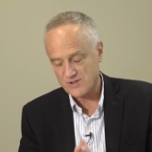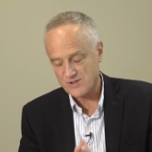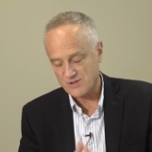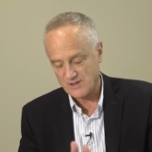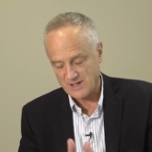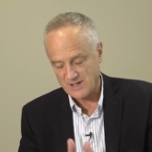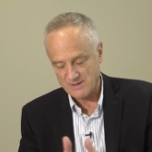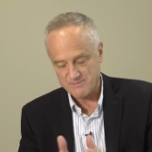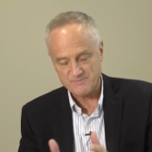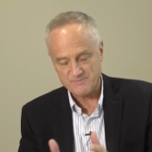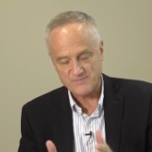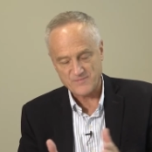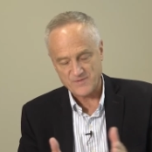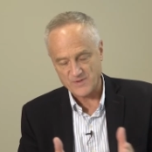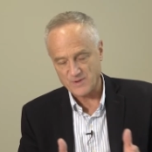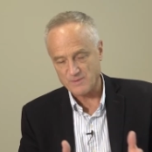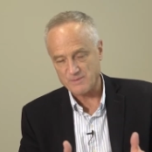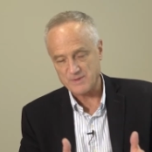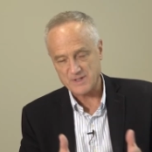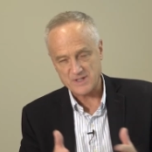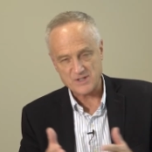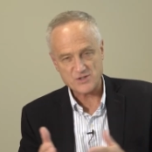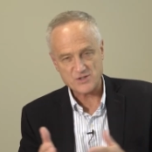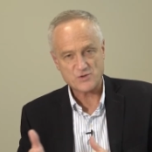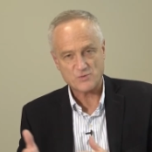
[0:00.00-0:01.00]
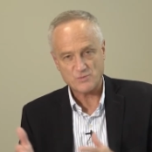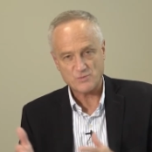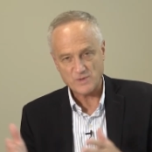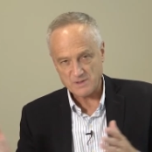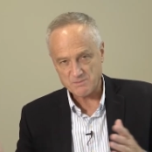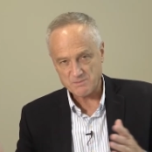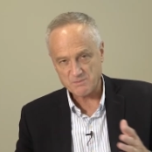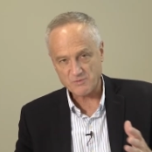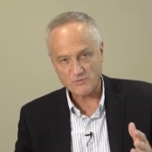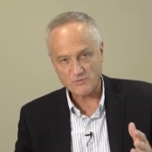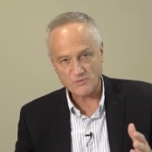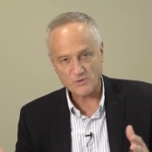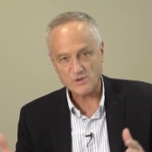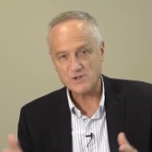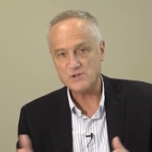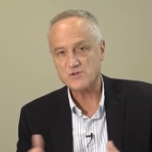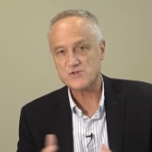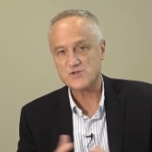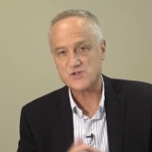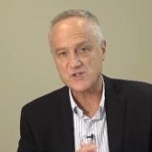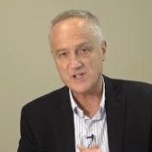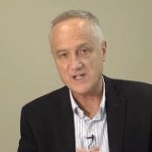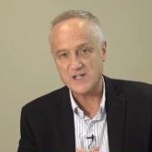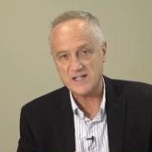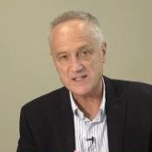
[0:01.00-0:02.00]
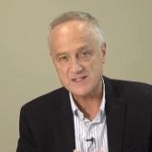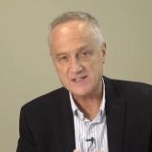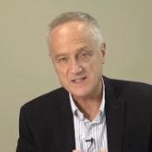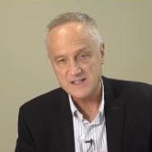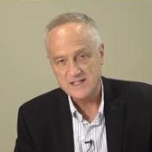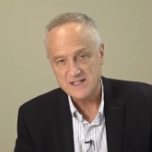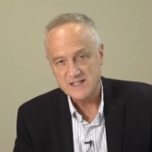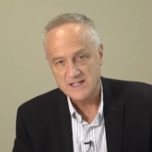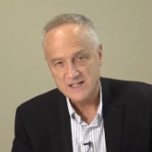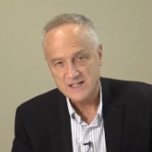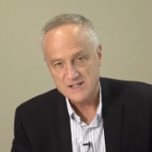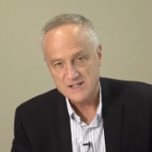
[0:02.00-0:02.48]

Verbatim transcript: so I'm filming this a week before you see it.